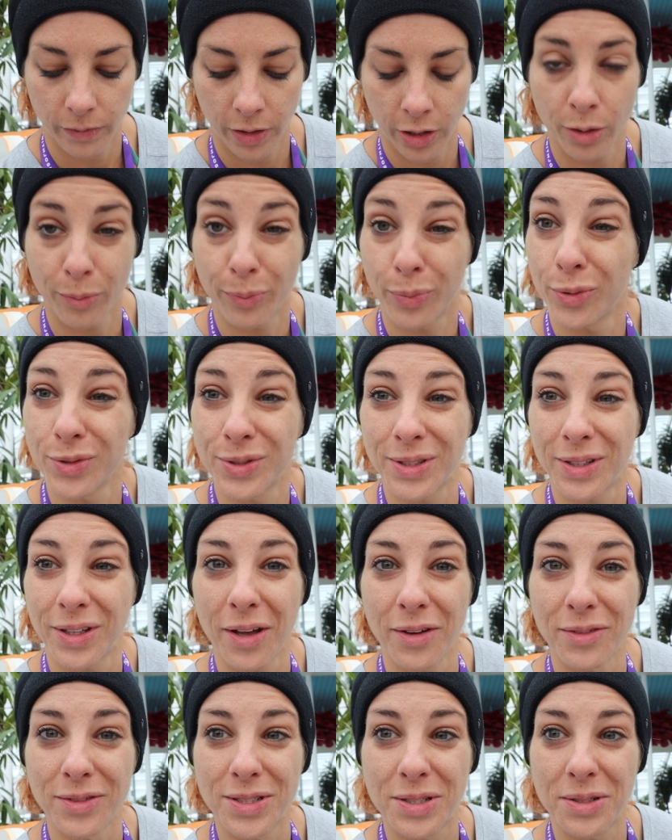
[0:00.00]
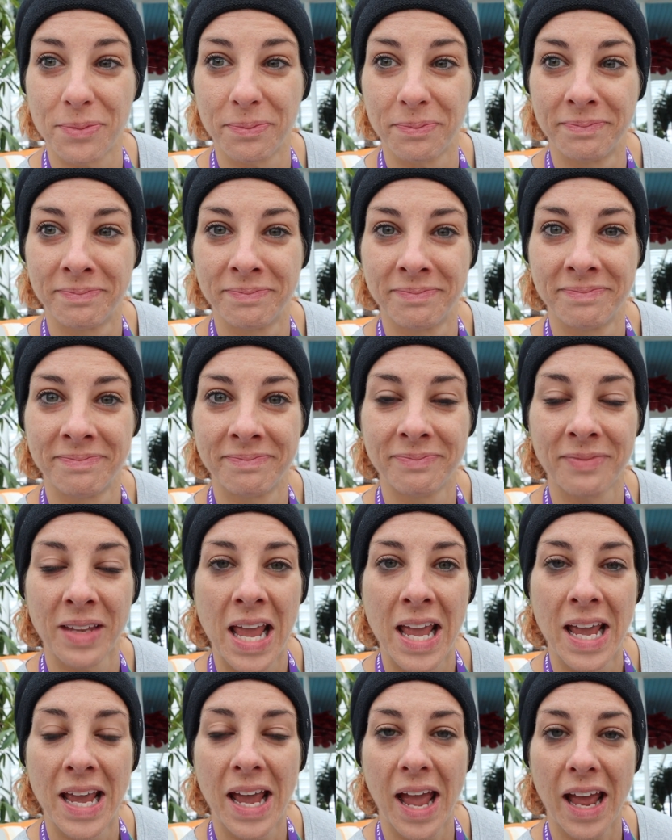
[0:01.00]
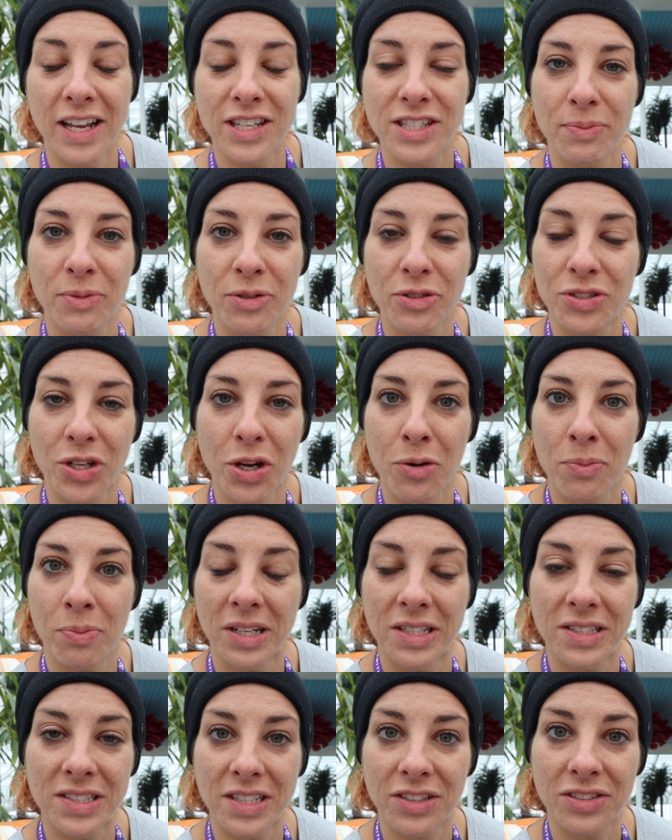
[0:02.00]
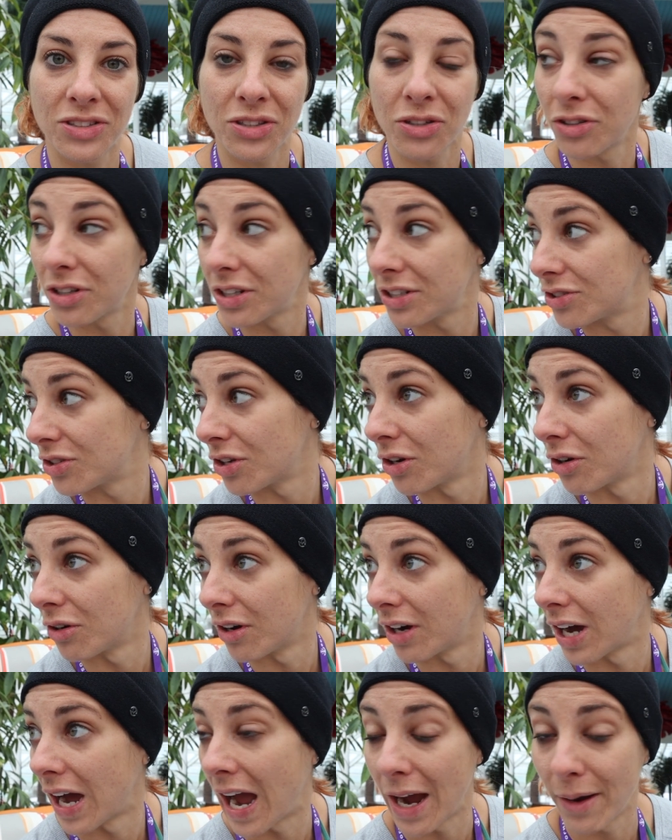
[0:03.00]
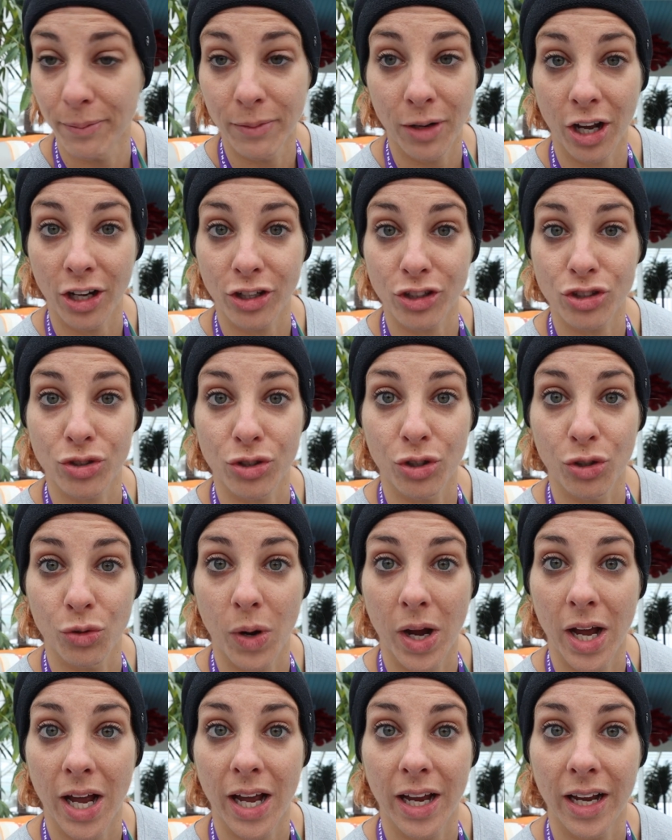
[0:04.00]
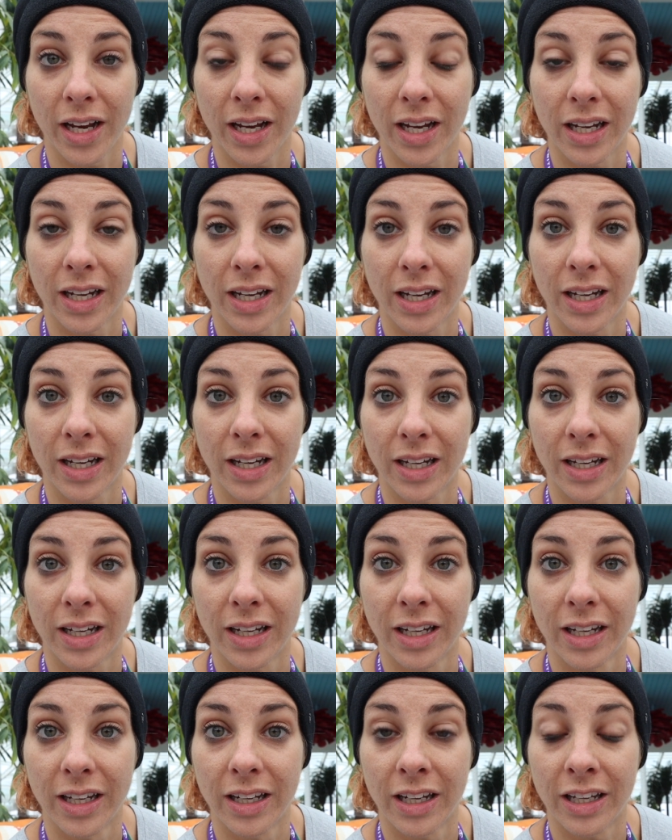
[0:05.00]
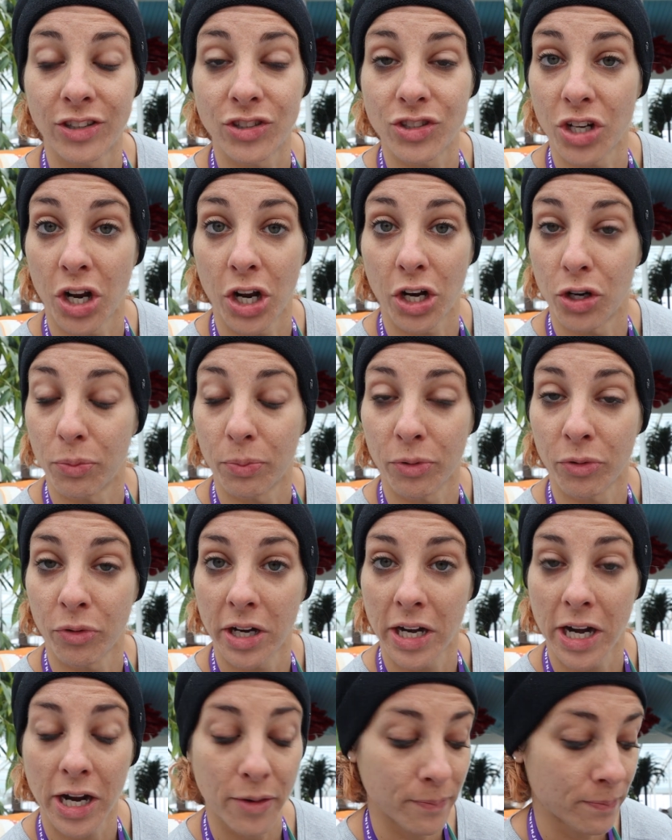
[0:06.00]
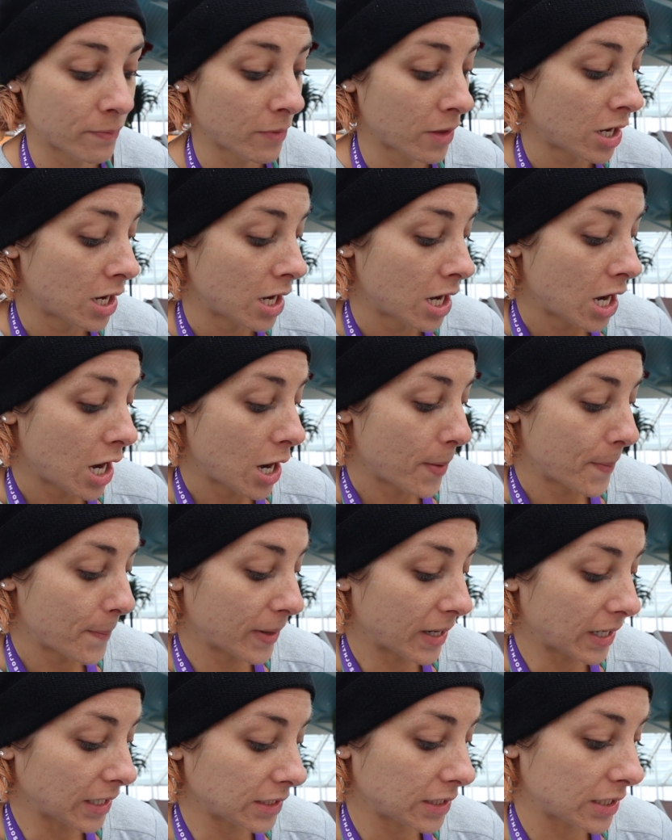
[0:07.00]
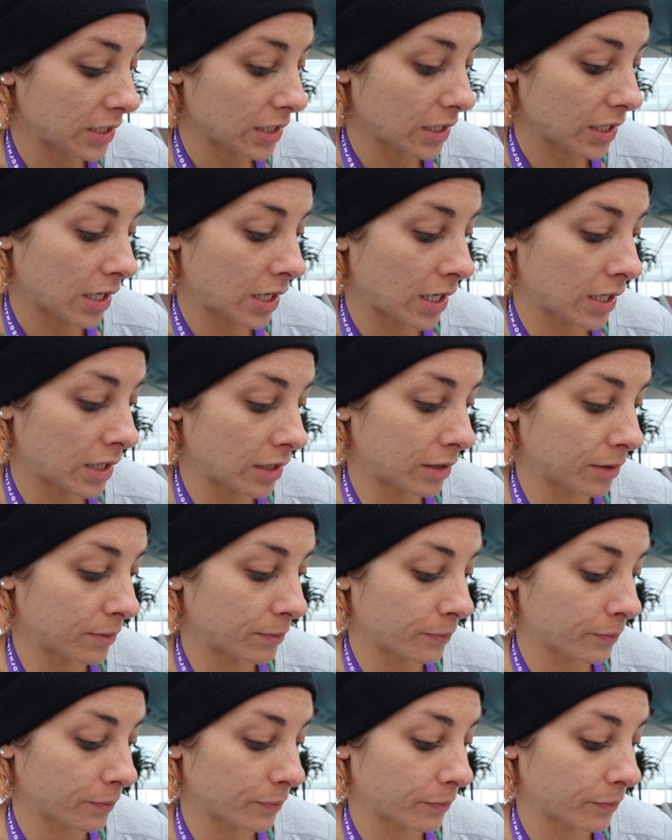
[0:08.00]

and the pool's closed. It's supposed to open at 6.30, so I'm not sure why it's not open right now. But um,